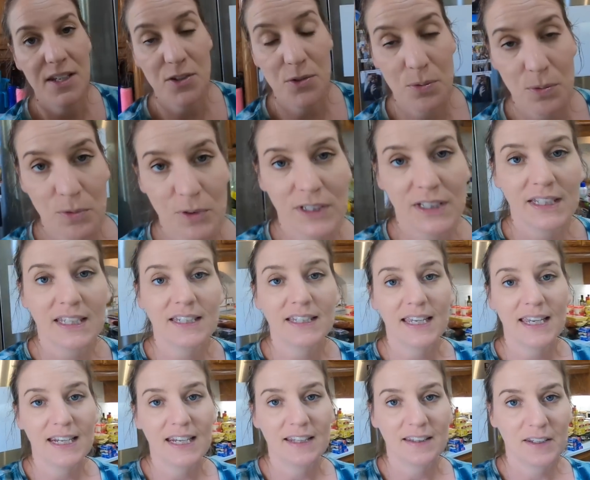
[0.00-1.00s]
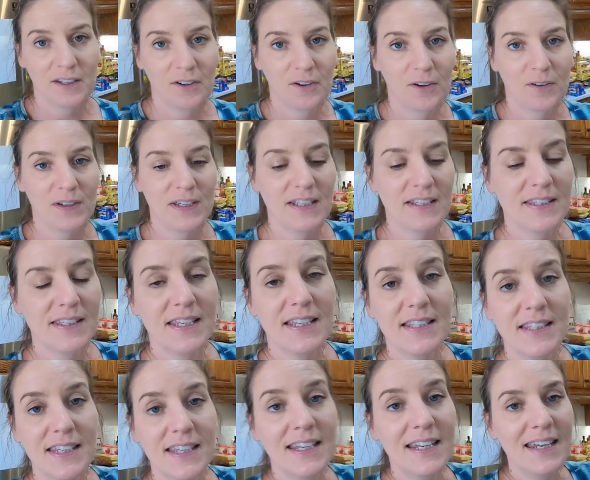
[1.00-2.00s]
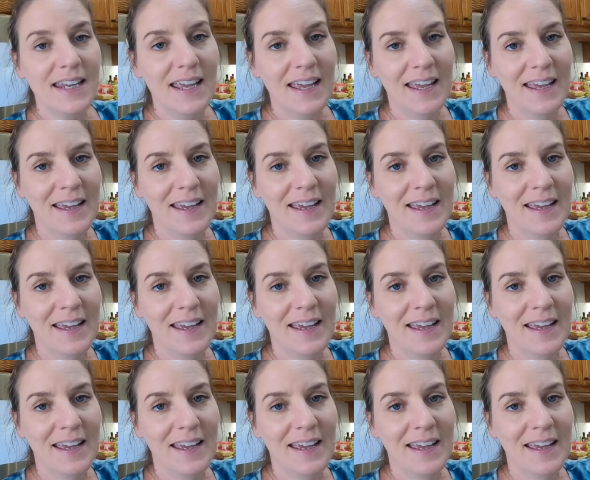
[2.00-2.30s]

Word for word: is really late in the growing season